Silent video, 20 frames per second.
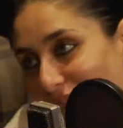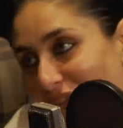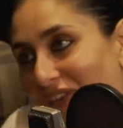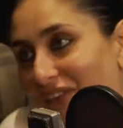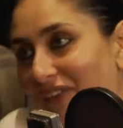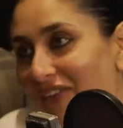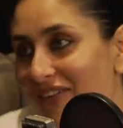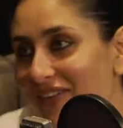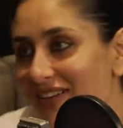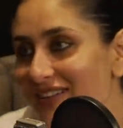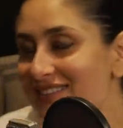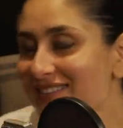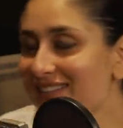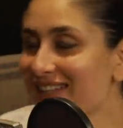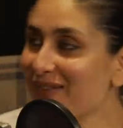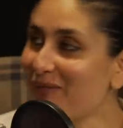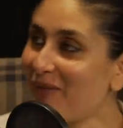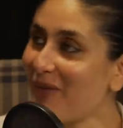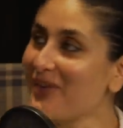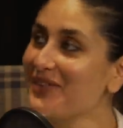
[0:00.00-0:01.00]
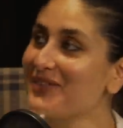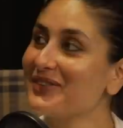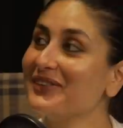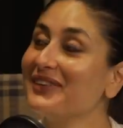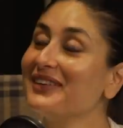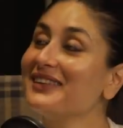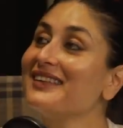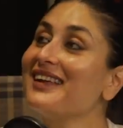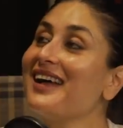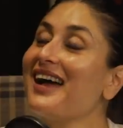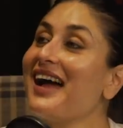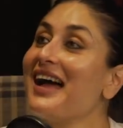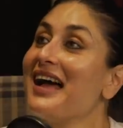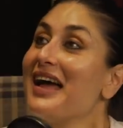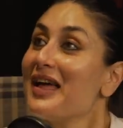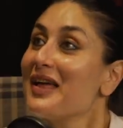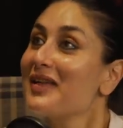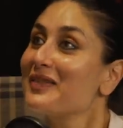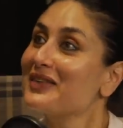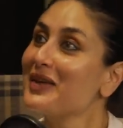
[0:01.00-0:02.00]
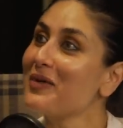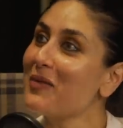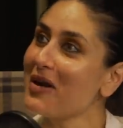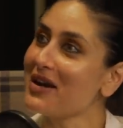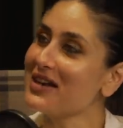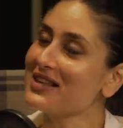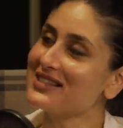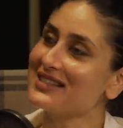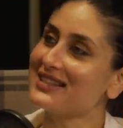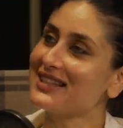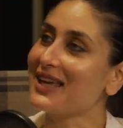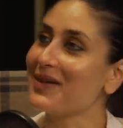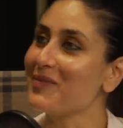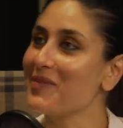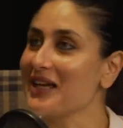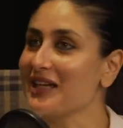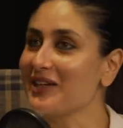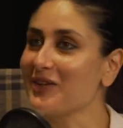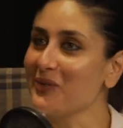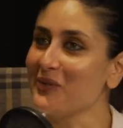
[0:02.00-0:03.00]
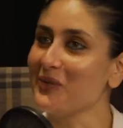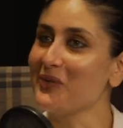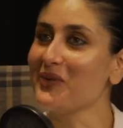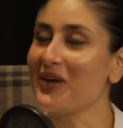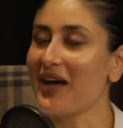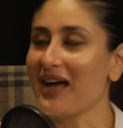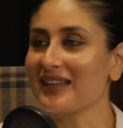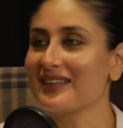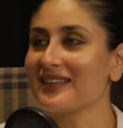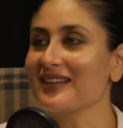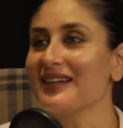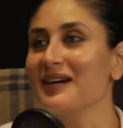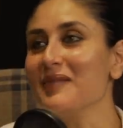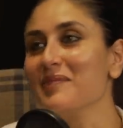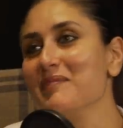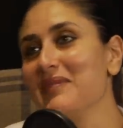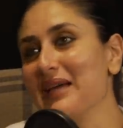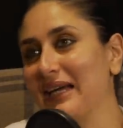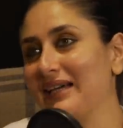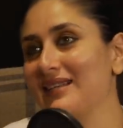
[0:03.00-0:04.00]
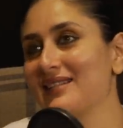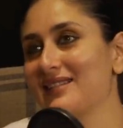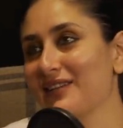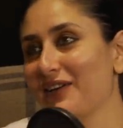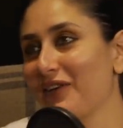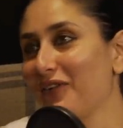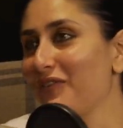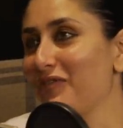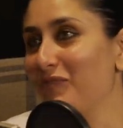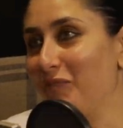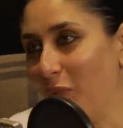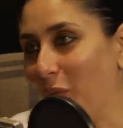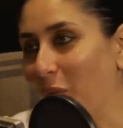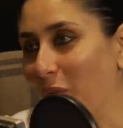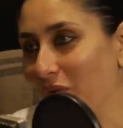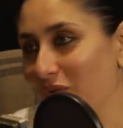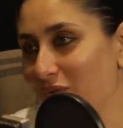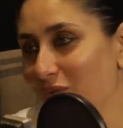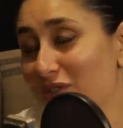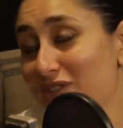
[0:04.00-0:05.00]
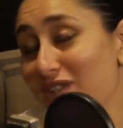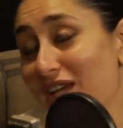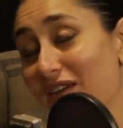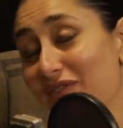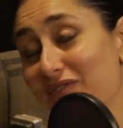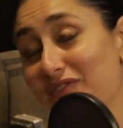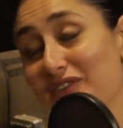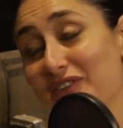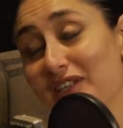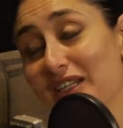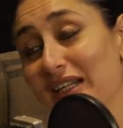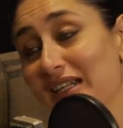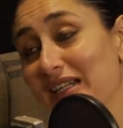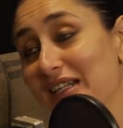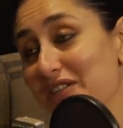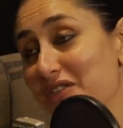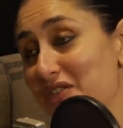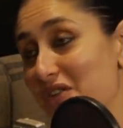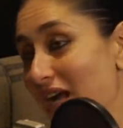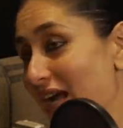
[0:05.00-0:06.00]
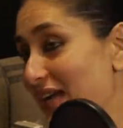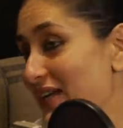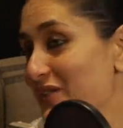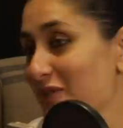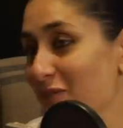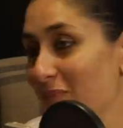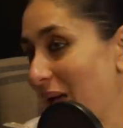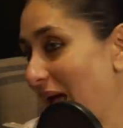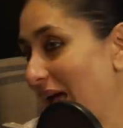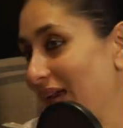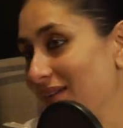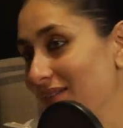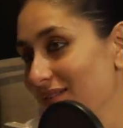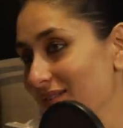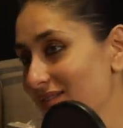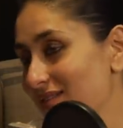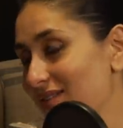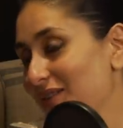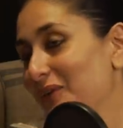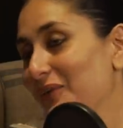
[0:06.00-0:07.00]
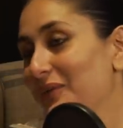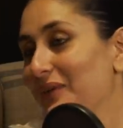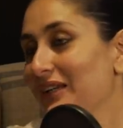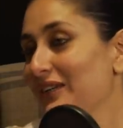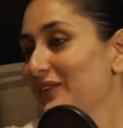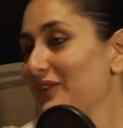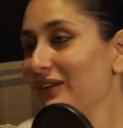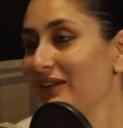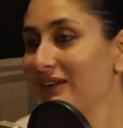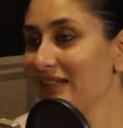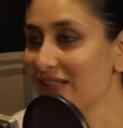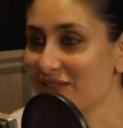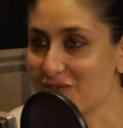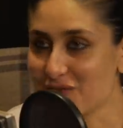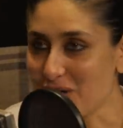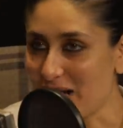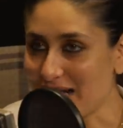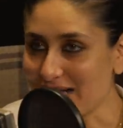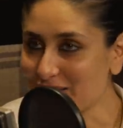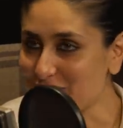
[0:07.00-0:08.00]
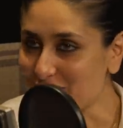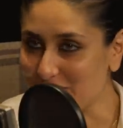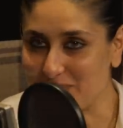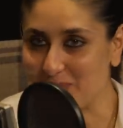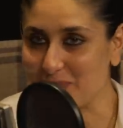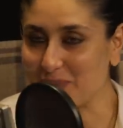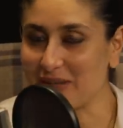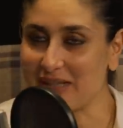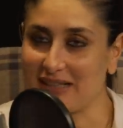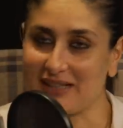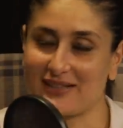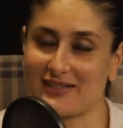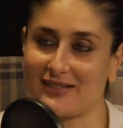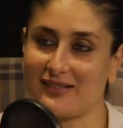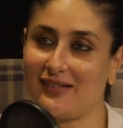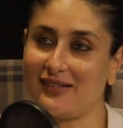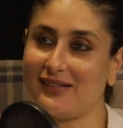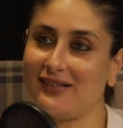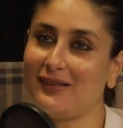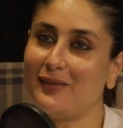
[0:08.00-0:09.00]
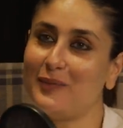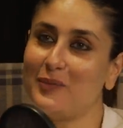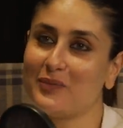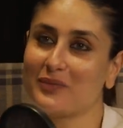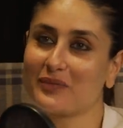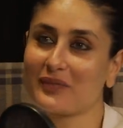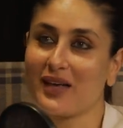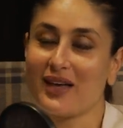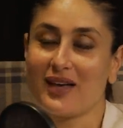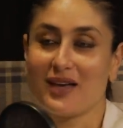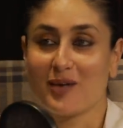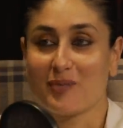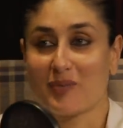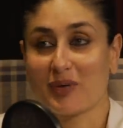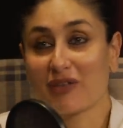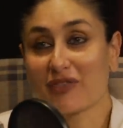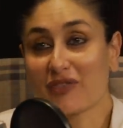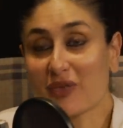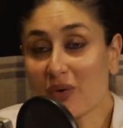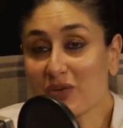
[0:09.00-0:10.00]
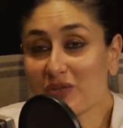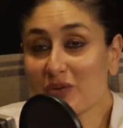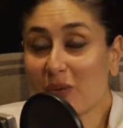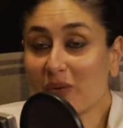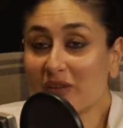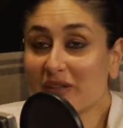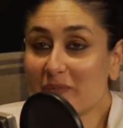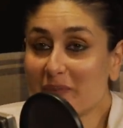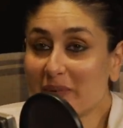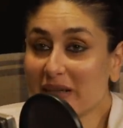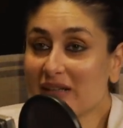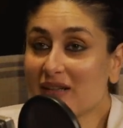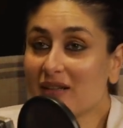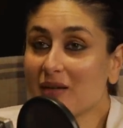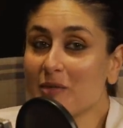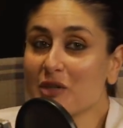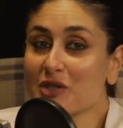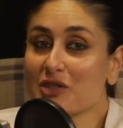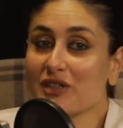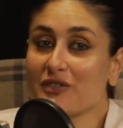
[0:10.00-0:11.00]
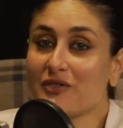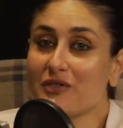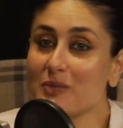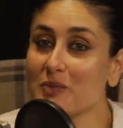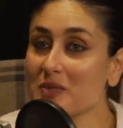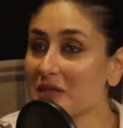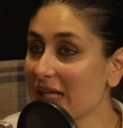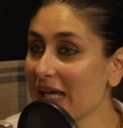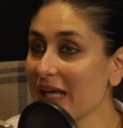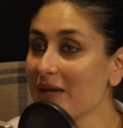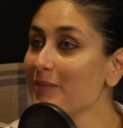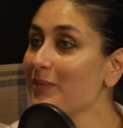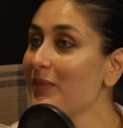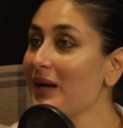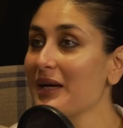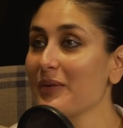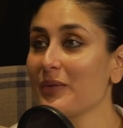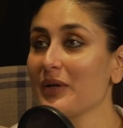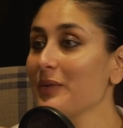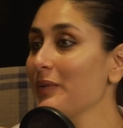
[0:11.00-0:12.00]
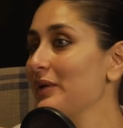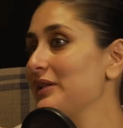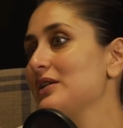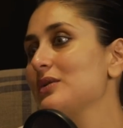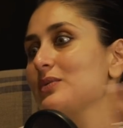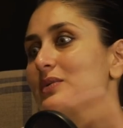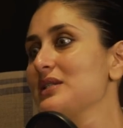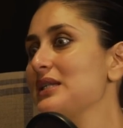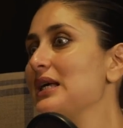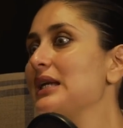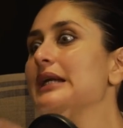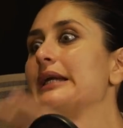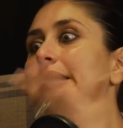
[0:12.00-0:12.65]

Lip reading: Of course, they want to see me do, I think, a mix of both, which I've really tried to balance, you know, and really tried to do it. But of course, all the big commercial films came my way, whether it was then